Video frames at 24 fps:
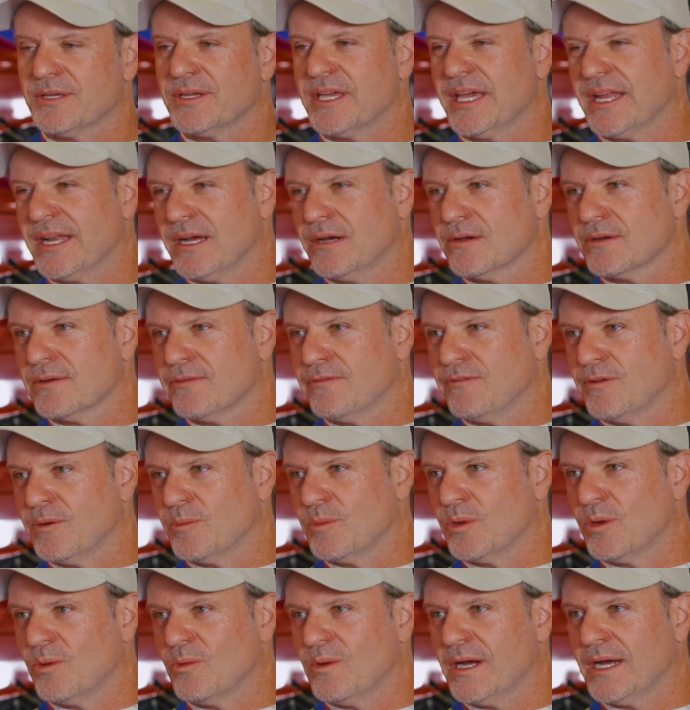when you get out of
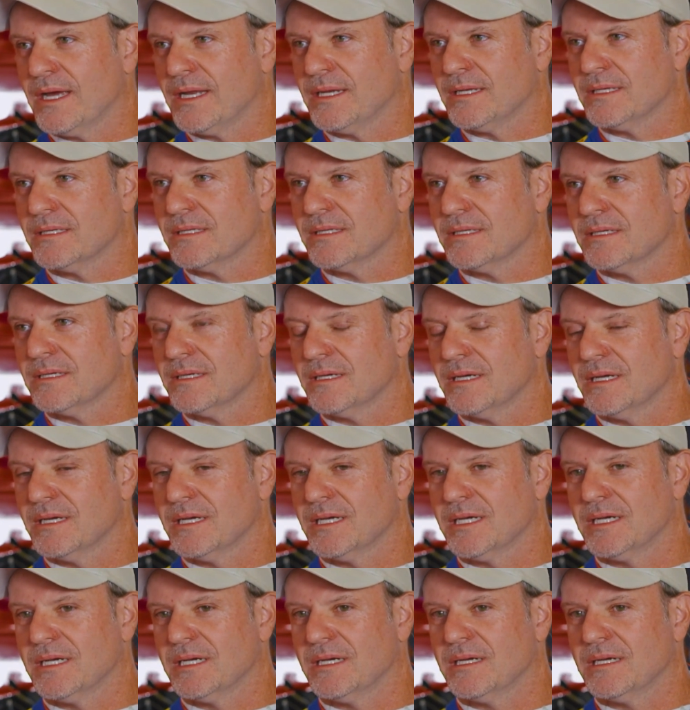Formula One,
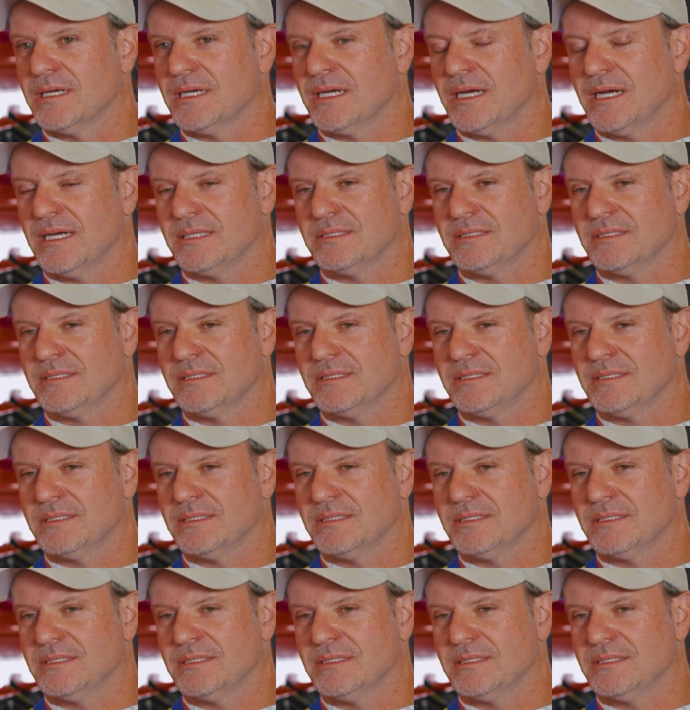uh,